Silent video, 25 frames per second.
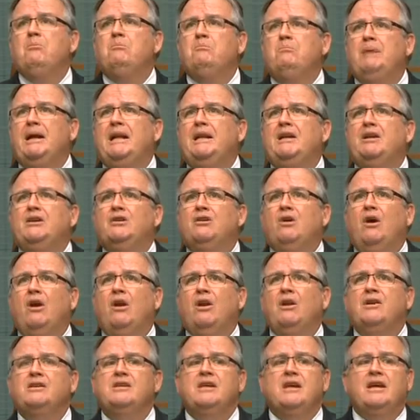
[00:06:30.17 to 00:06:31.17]
billion
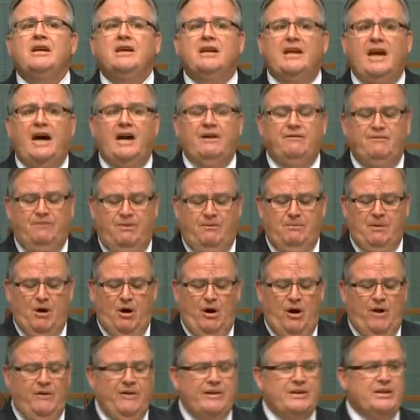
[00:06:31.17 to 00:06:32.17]
cut from
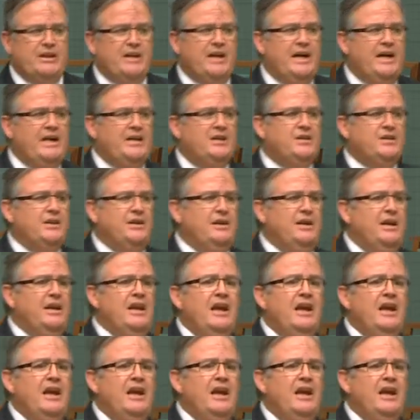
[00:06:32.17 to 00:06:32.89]
higher education.